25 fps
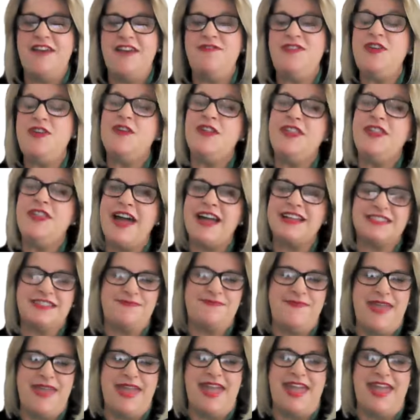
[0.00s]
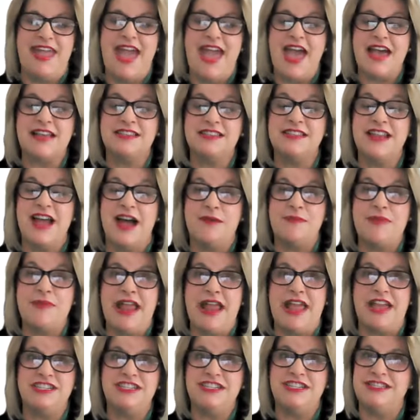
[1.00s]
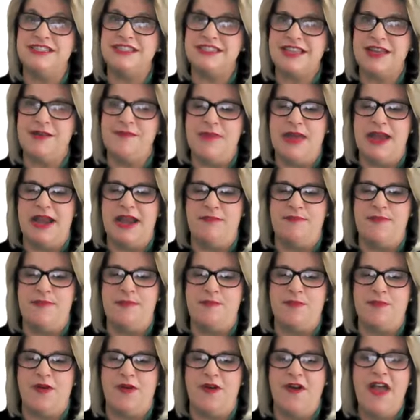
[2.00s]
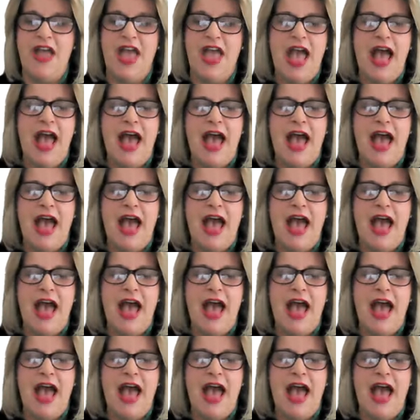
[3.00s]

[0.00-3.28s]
If you elect me as nominations committee member,